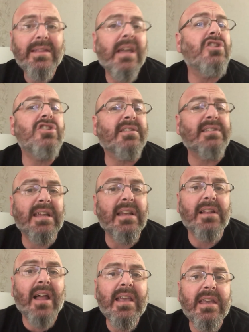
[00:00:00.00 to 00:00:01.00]
They just
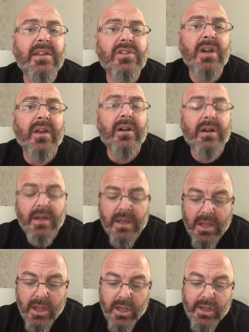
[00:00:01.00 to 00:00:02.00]
didn't like each other.
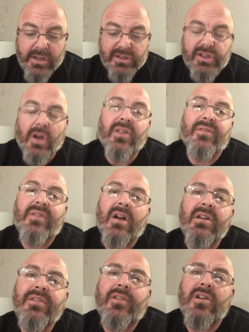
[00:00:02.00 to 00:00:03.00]
So the
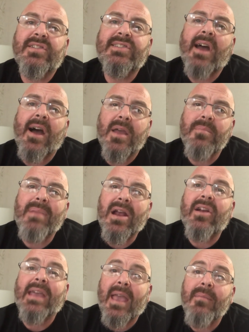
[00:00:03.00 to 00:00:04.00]
very first time
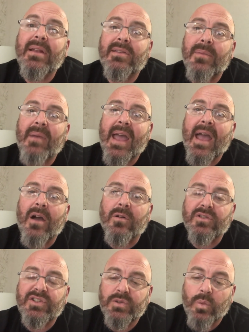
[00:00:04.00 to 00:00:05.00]
Bear came into my
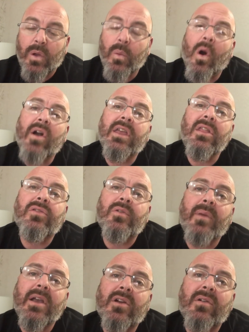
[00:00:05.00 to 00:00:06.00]
house, we walk in through
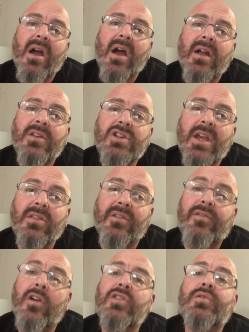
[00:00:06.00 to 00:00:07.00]
my garage, and the
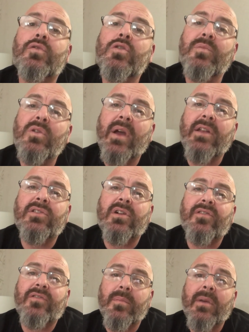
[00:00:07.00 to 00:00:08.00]
first room you
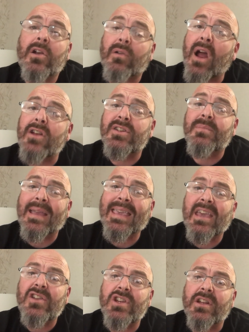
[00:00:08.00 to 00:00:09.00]
enter from my garage is my
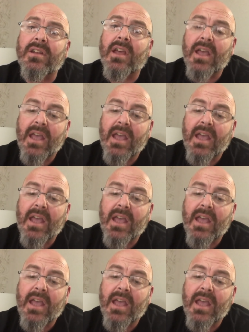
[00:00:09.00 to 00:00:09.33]
kitchen.